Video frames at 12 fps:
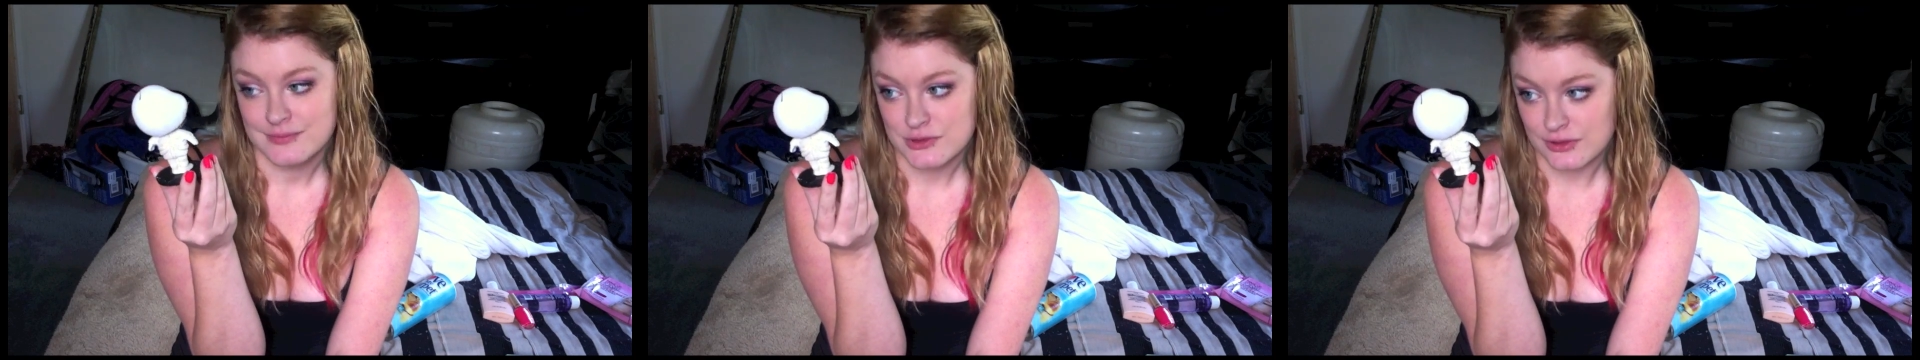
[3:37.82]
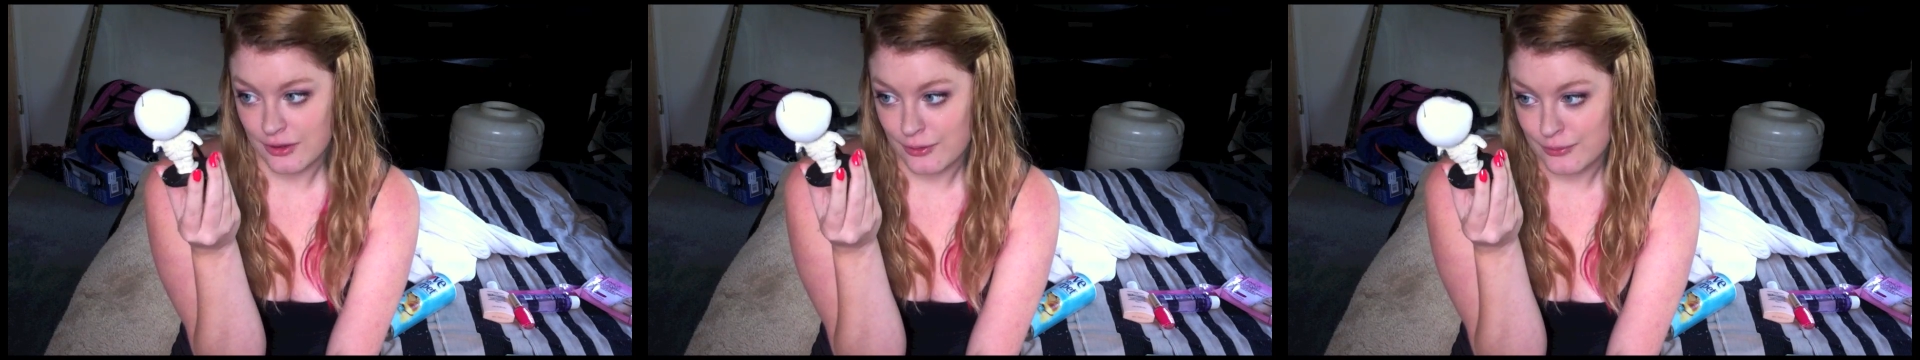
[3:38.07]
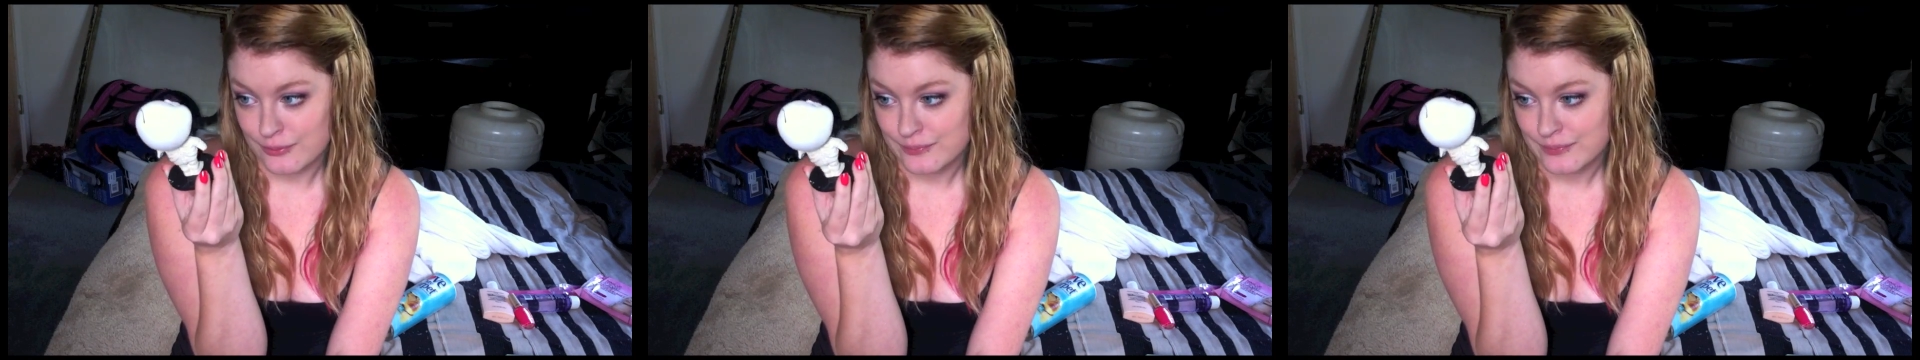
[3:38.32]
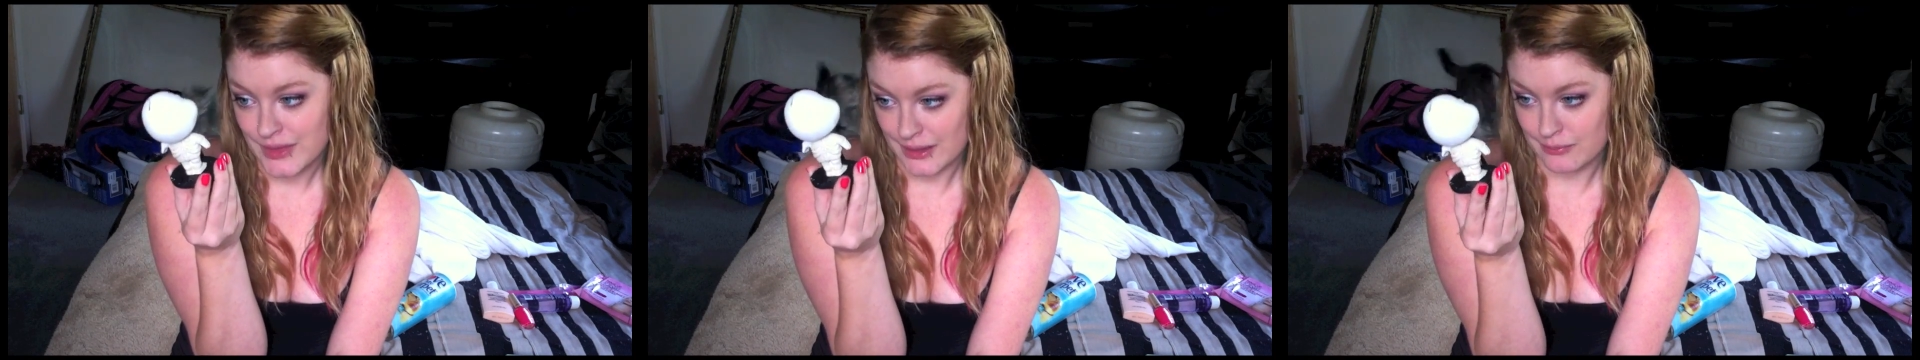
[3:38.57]
So,
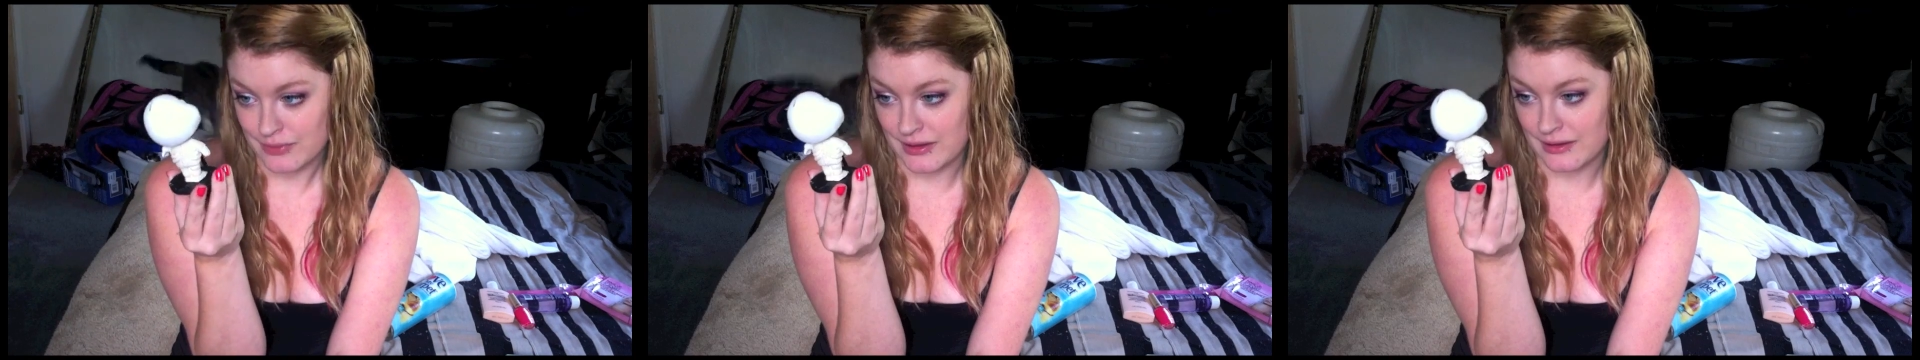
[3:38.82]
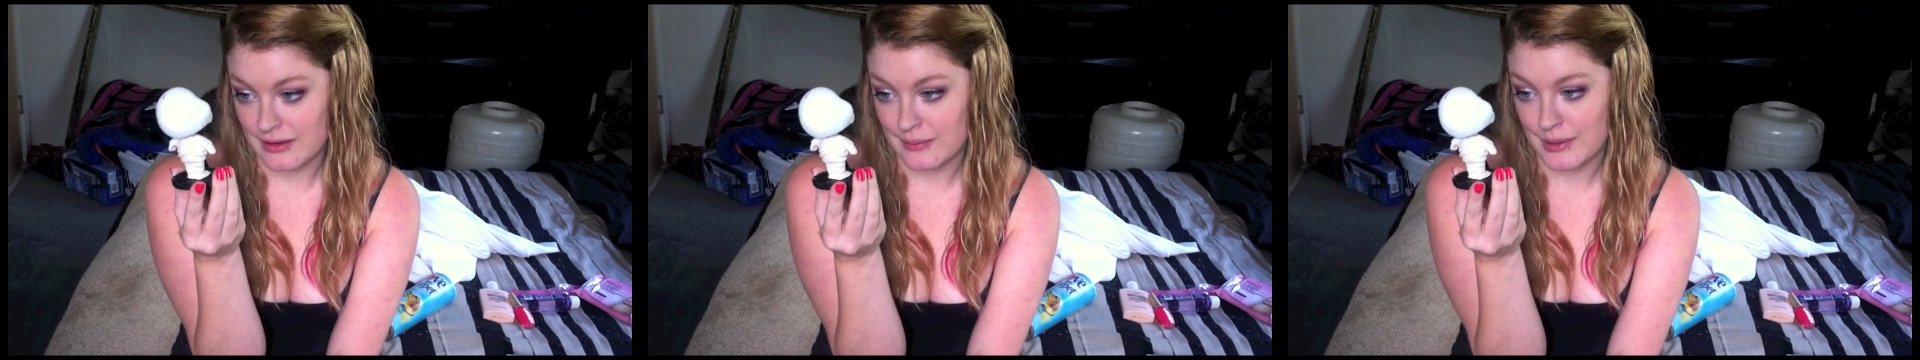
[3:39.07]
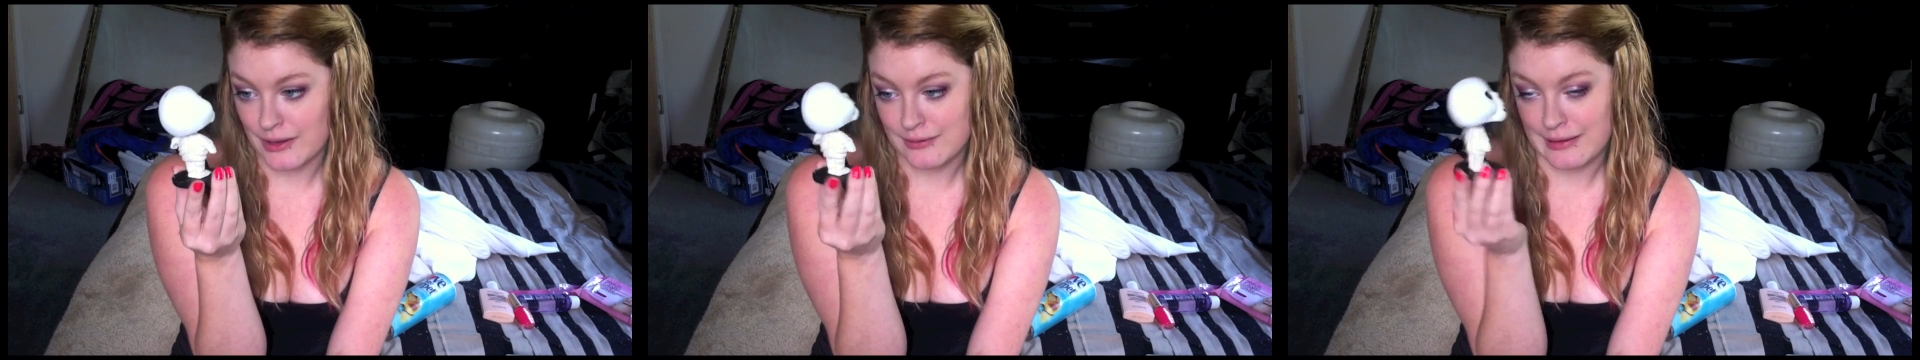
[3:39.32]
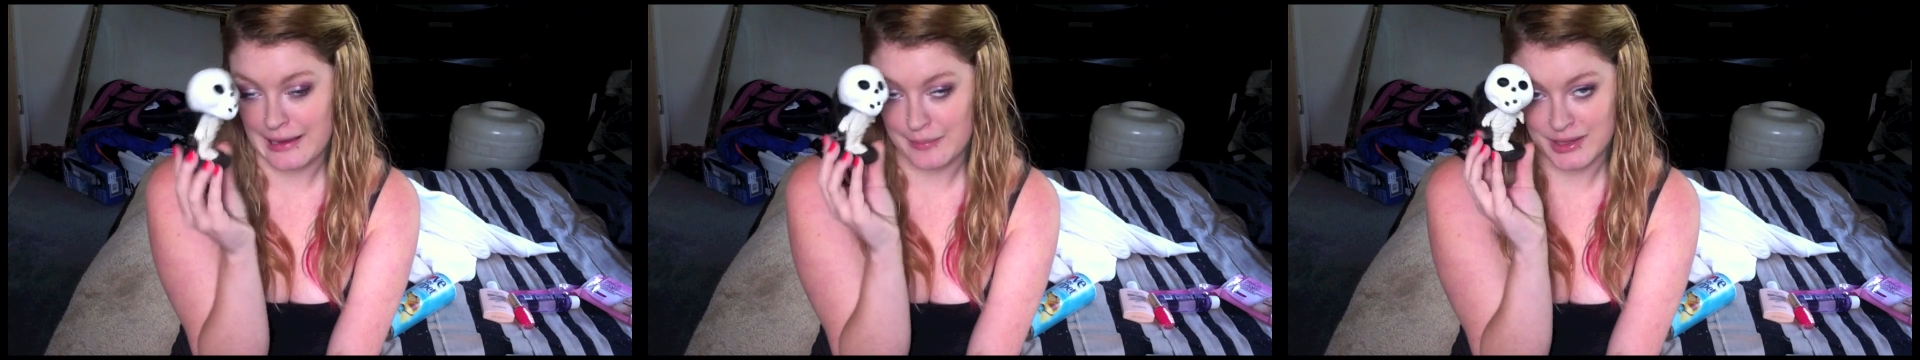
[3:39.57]
I'm thinking about
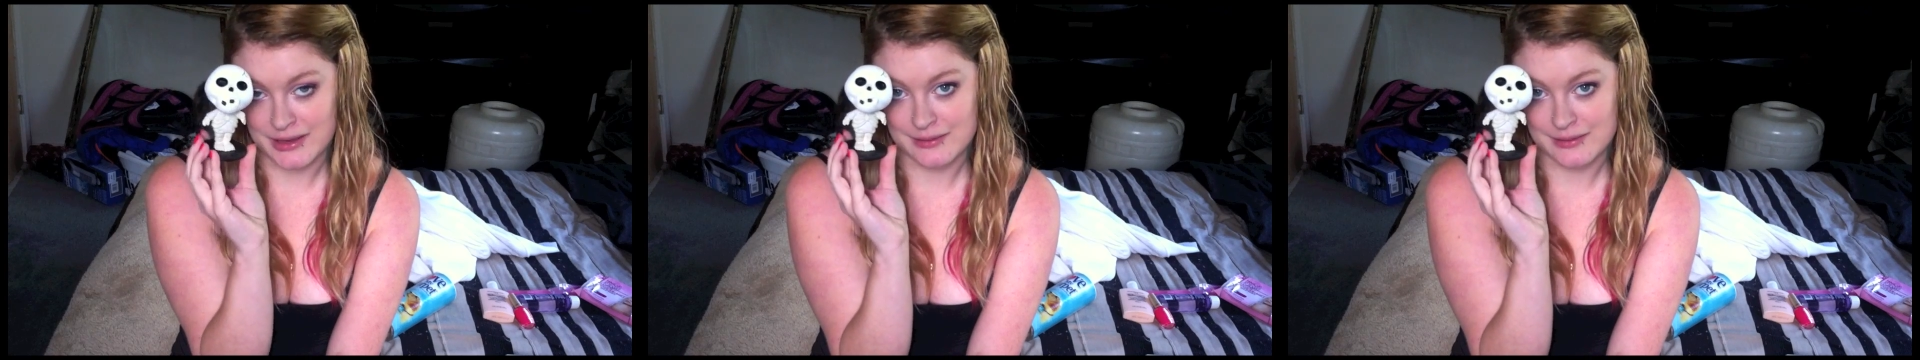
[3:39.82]
naming